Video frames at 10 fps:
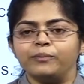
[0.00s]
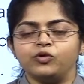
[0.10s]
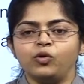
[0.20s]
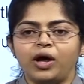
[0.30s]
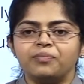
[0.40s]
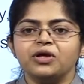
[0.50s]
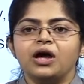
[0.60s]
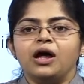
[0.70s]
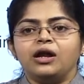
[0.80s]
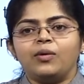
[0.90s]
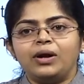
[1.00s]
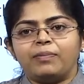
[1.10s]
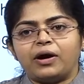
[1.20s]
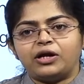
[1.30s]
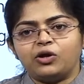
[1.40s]
Okay, now in a
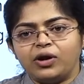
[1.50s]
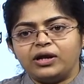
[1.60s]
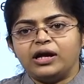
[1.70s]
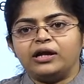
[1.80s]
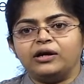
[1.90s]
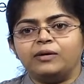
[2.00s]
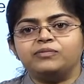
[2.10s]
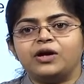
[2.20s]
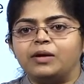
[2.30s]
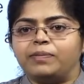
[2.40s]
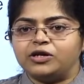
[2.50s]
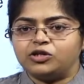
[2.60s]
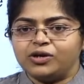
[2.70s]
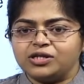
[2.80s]
particular area and a particular